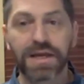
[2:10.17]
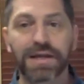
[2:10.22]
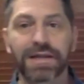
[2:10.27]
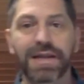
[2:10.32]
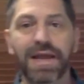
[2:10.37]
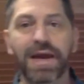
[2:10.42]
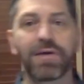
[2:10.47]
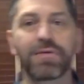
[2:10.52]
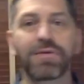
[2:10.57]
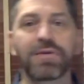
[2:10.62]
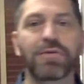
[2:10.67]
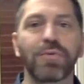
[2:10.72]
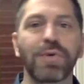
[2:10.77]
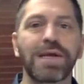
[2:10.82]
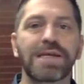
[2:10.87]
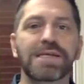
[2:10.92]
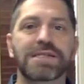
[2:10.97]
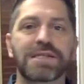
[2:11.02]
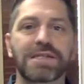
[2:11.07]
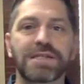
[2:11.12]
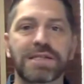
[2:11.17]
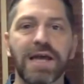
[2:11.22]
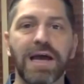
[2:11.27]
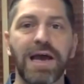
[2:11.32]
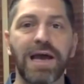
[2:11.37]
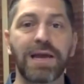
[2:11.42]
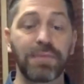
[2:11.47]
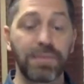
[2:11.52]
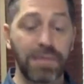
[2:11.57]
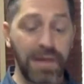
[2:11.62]
to cut down your wasted
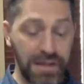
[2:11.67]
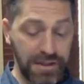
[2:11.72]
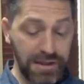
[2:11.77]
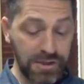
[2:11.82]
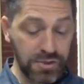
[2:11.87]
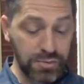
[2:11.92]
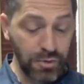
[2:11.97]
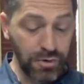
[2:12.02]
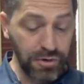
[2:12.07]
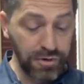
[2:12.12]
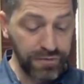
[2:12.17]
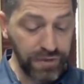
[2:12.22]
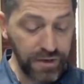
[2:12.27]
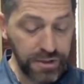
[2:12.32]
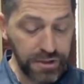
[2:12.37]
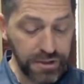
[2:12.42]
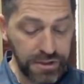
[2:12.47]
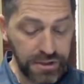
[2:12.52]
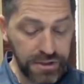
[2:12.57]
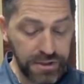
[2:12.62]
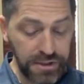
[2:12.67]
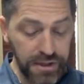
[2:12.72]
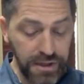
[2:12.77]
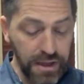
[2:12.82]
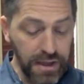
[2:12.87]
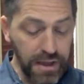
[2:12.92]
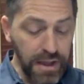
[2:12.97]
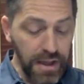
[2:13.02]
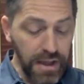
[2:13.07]
time and make things more efficient.